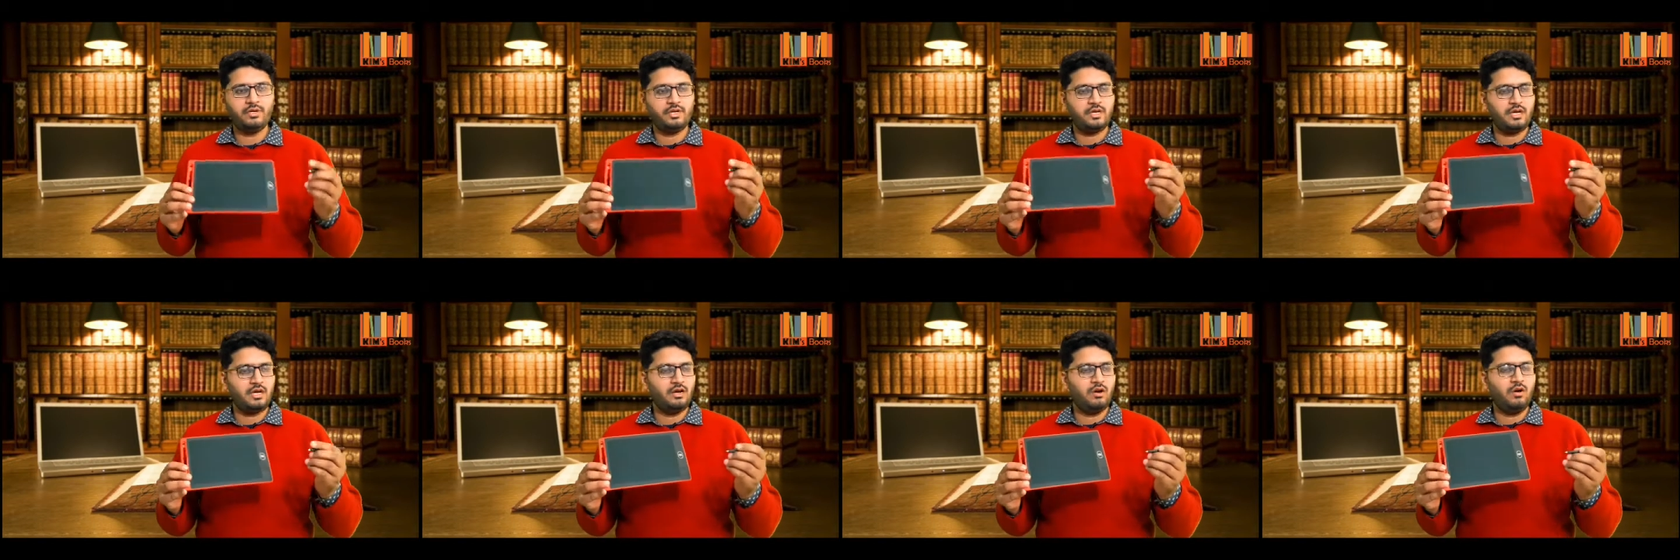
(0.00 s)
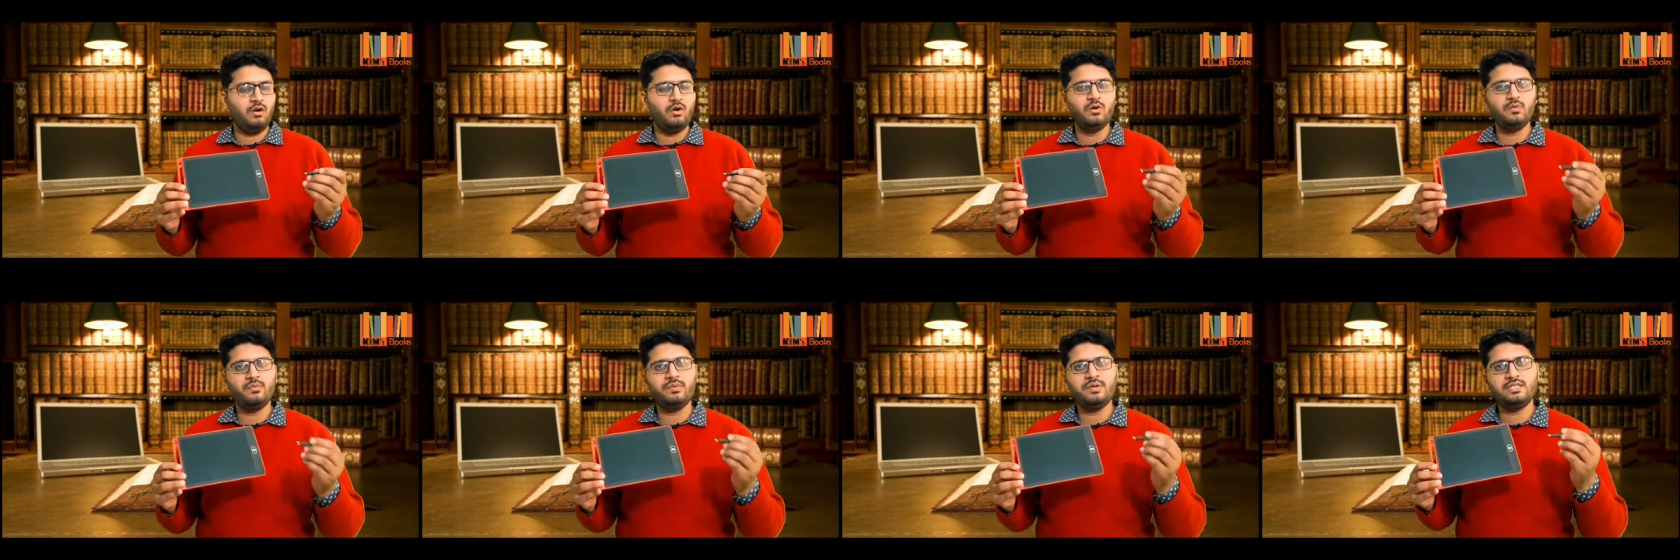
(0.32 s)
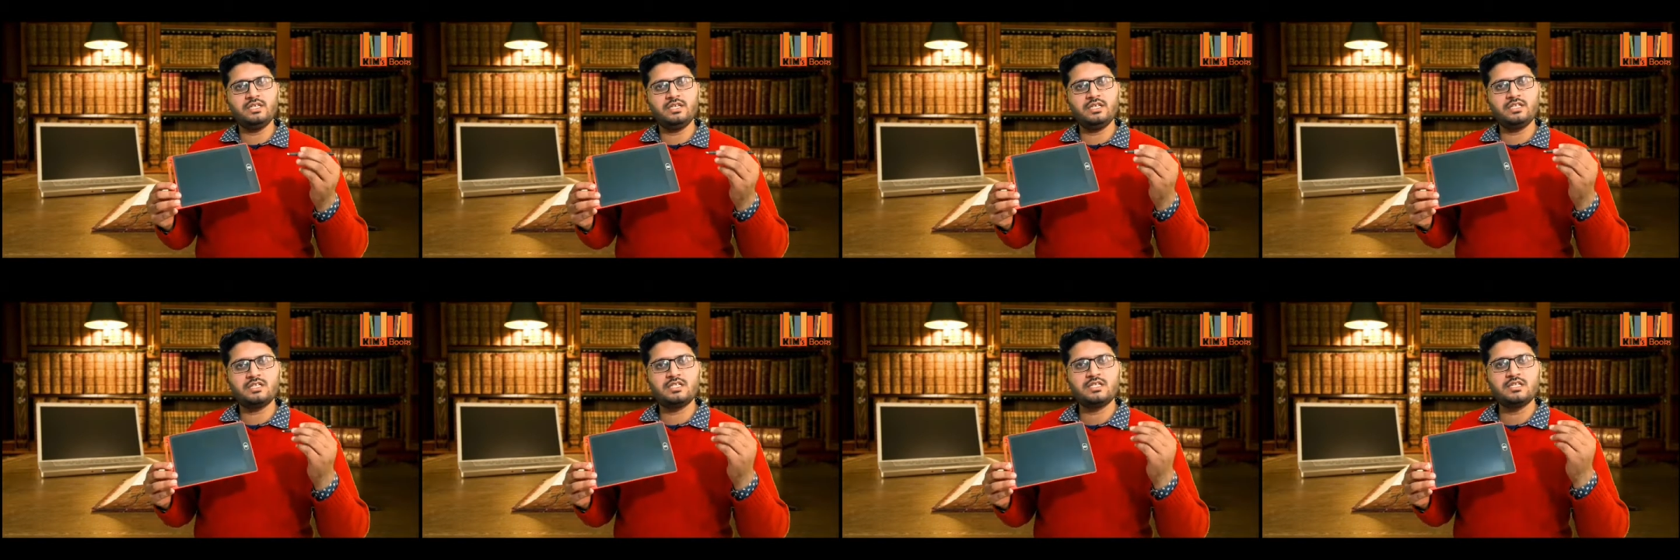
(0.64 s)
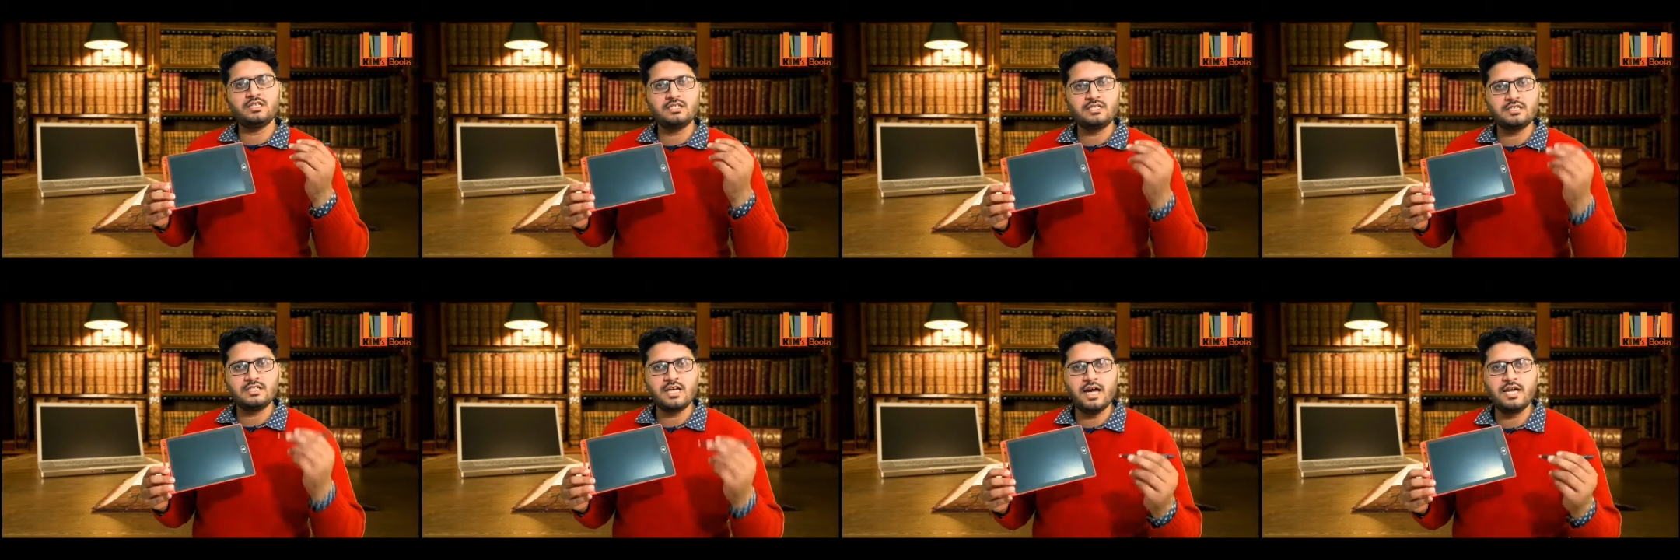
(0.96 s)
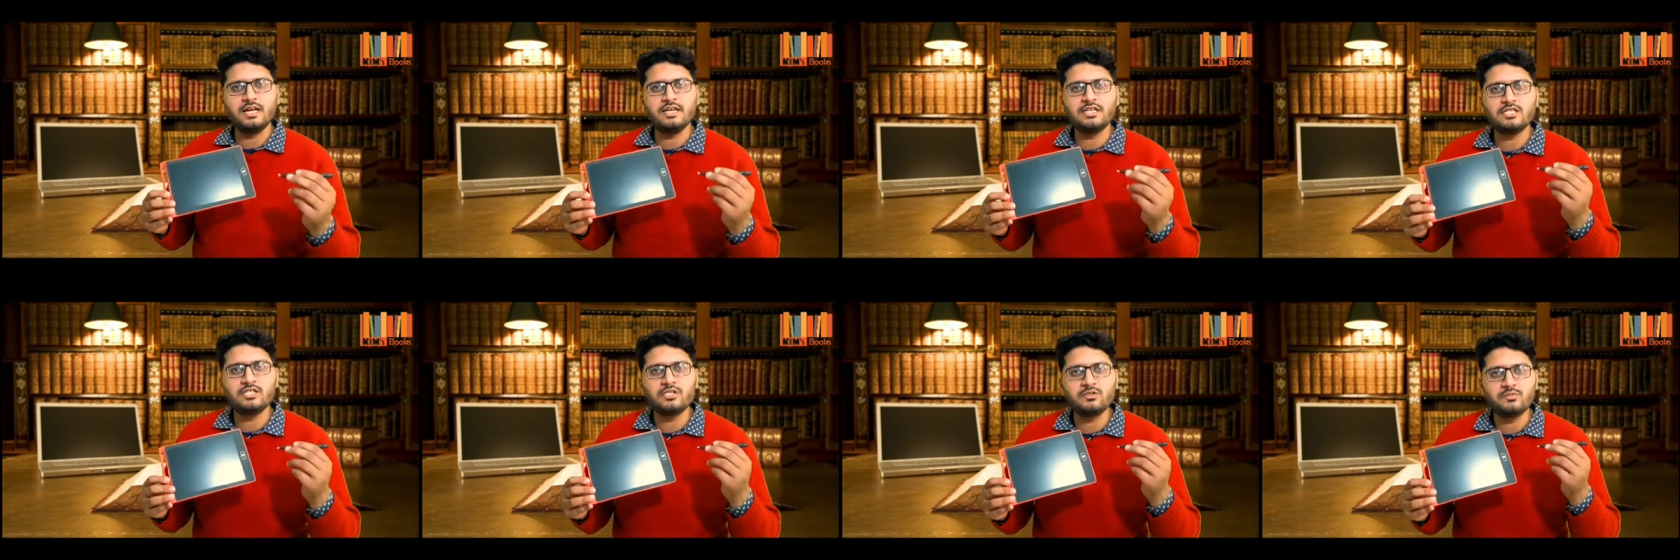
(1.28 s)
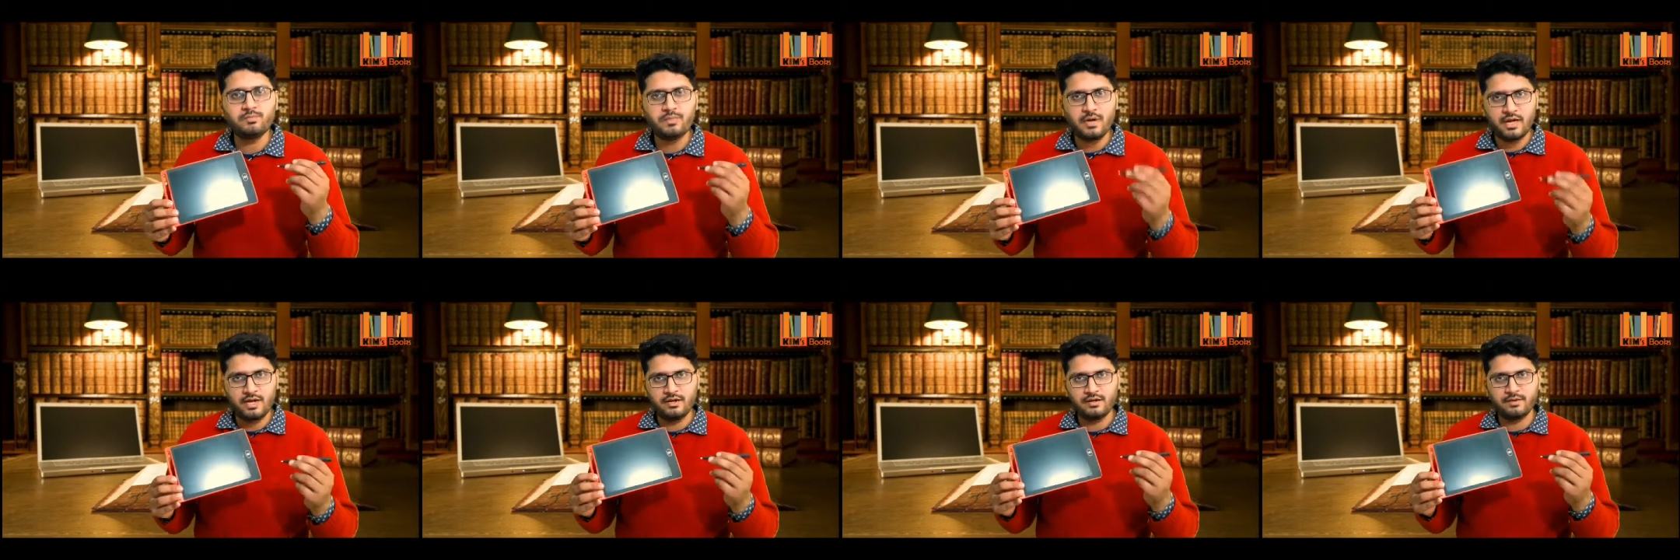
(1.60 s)
along with its stylus
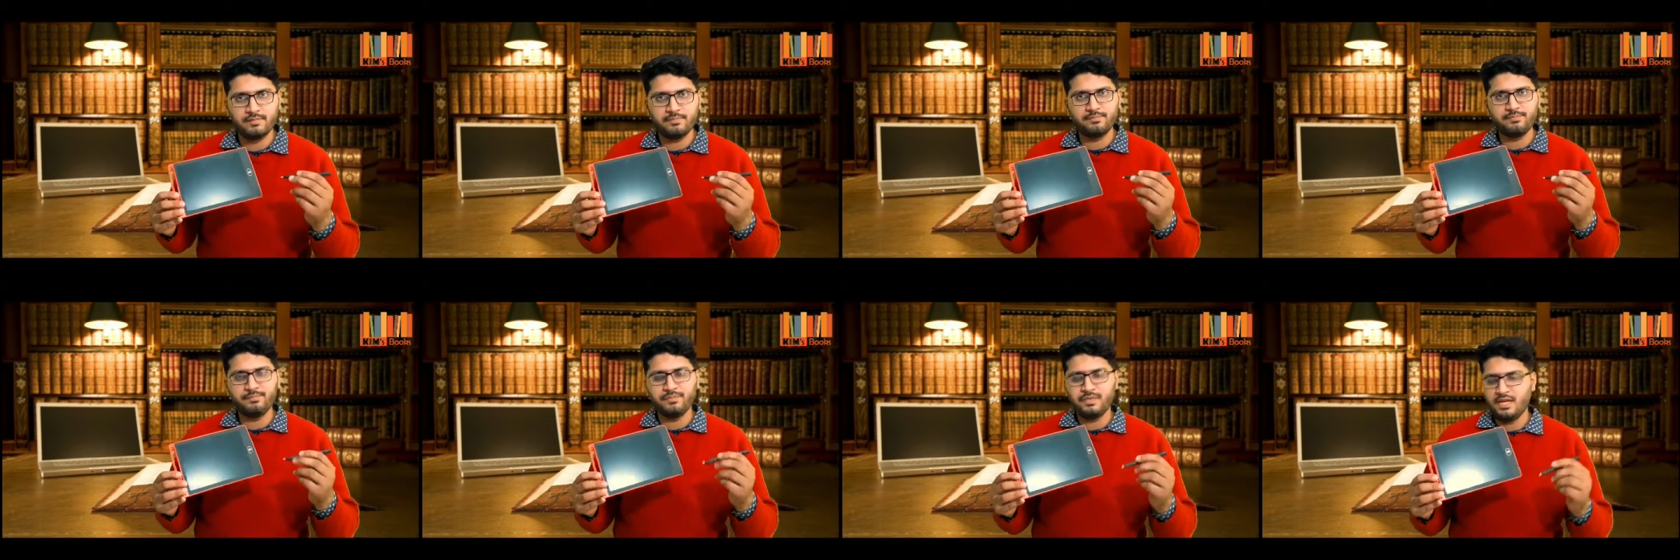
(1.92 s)
pen.